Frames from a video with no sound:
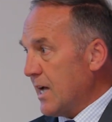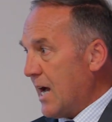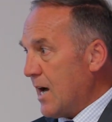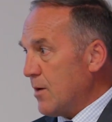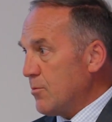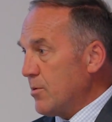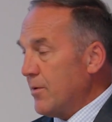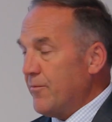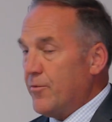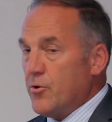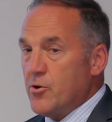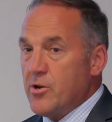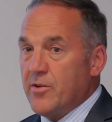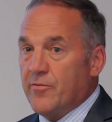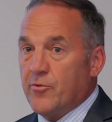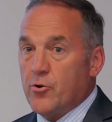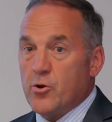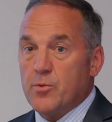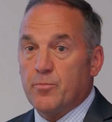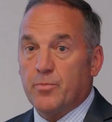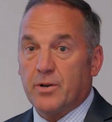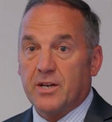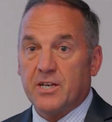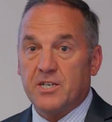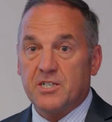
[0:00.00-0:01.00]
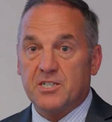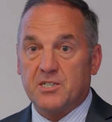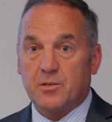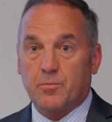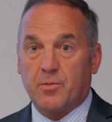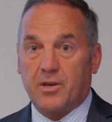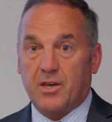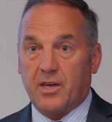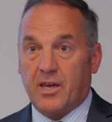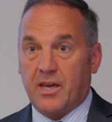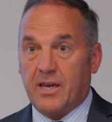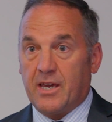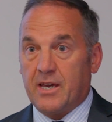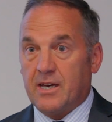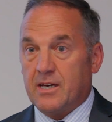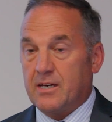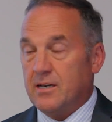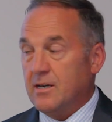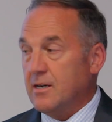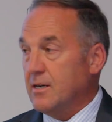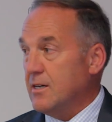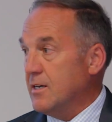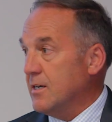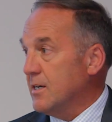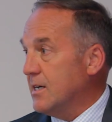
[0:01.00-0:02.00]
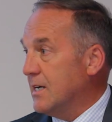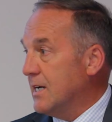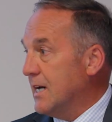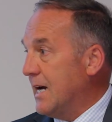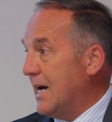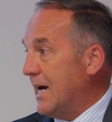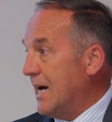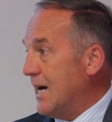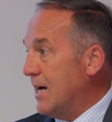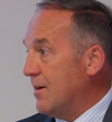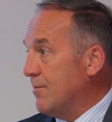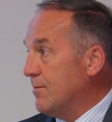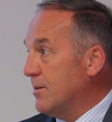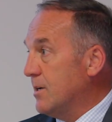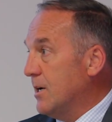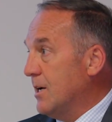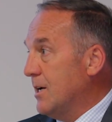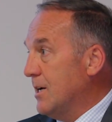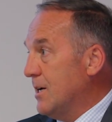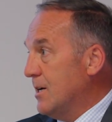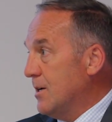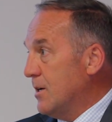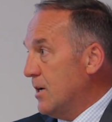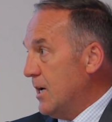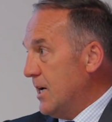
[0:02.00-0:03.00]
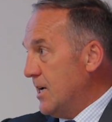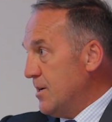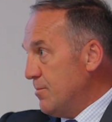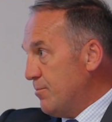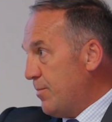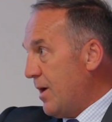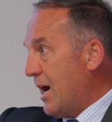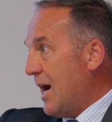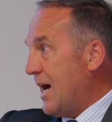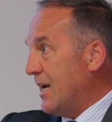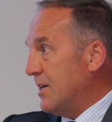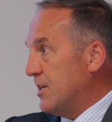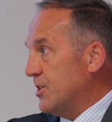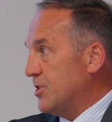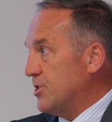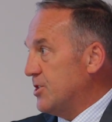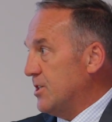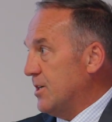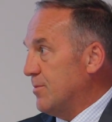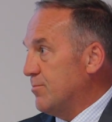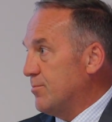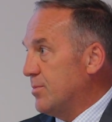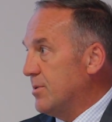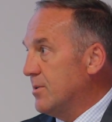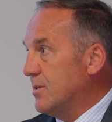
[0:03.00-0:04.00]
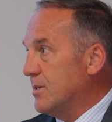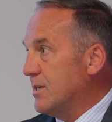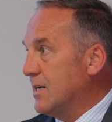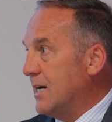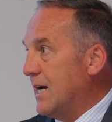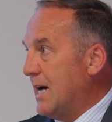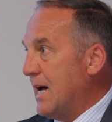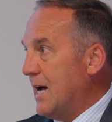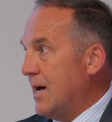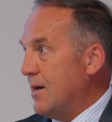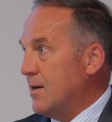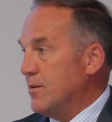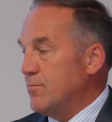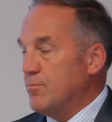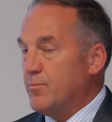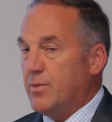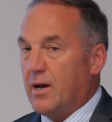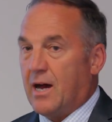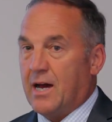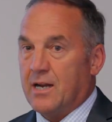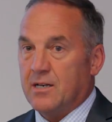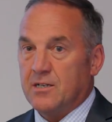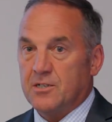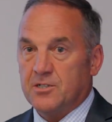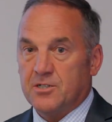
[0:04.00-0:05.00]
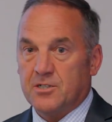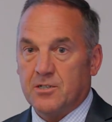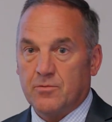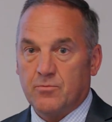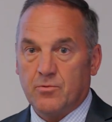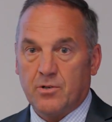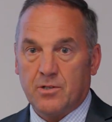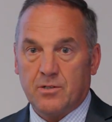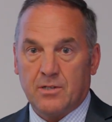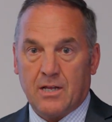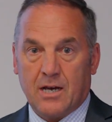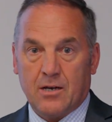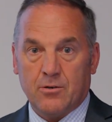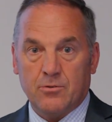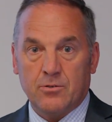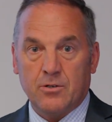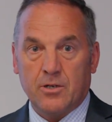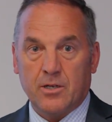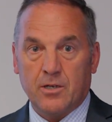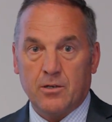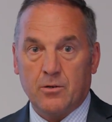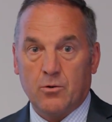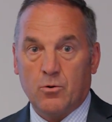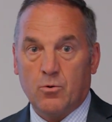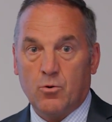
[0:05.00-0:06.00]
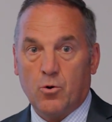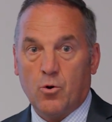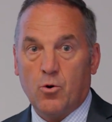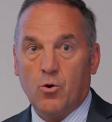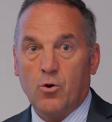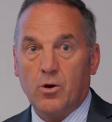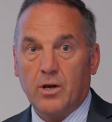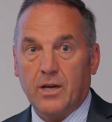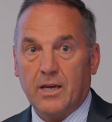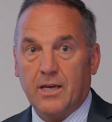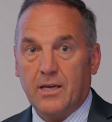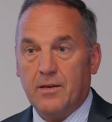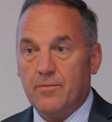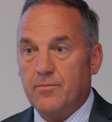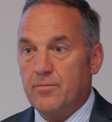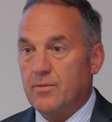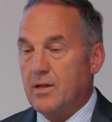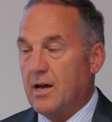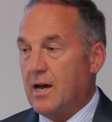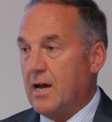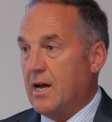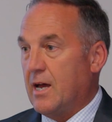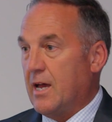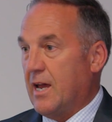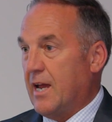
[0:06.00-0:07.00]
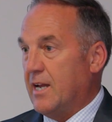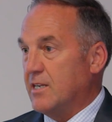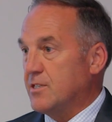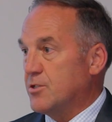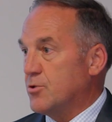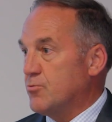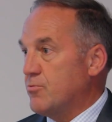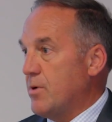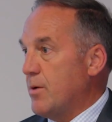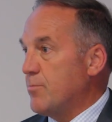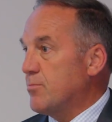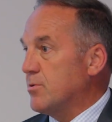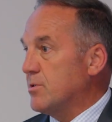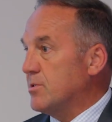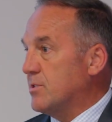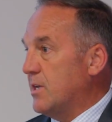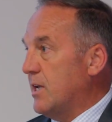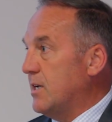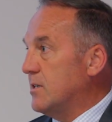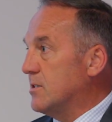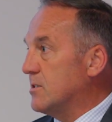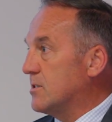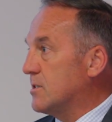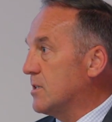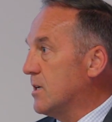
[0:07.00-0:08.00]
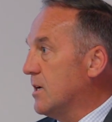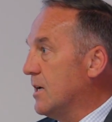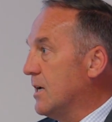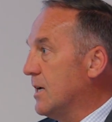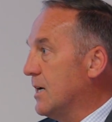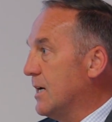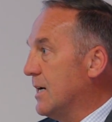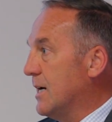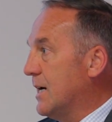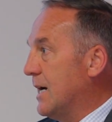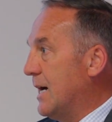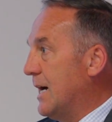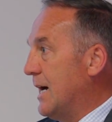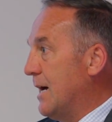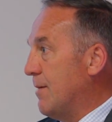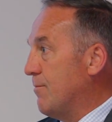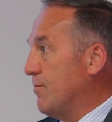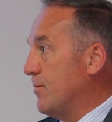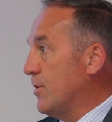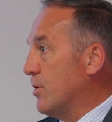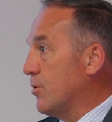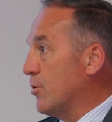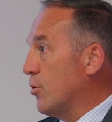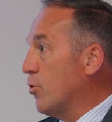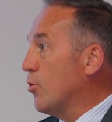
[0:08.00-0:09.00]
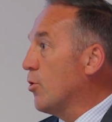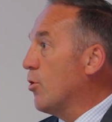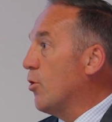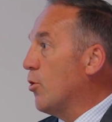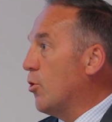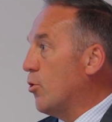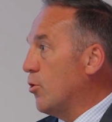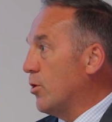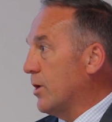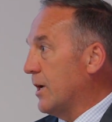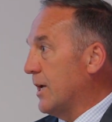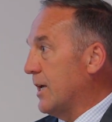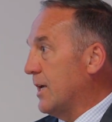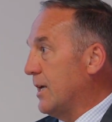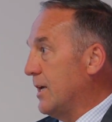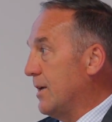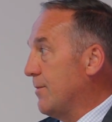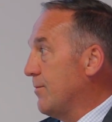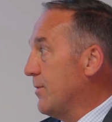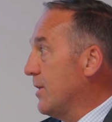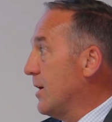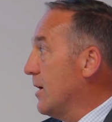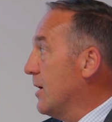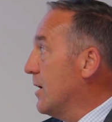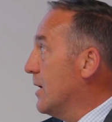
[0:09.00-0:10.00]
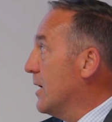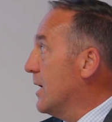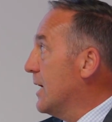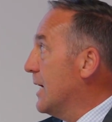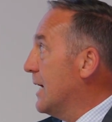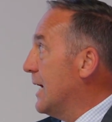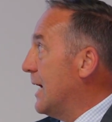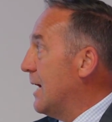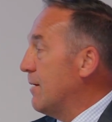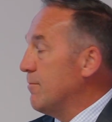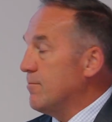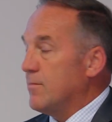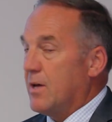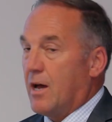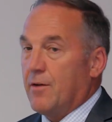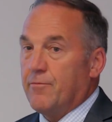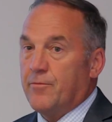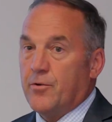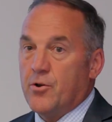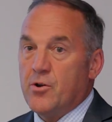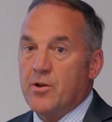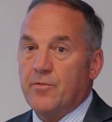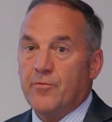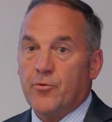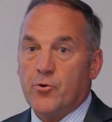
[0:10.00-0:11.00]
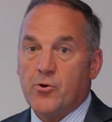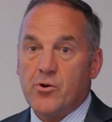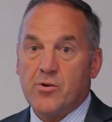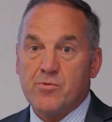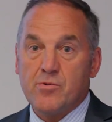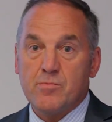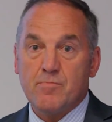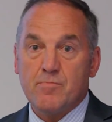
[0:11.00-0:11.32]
We're very, very pleased to be here in partnership with Ngā Uri o Hongi and to represent Rongohongi, a very, very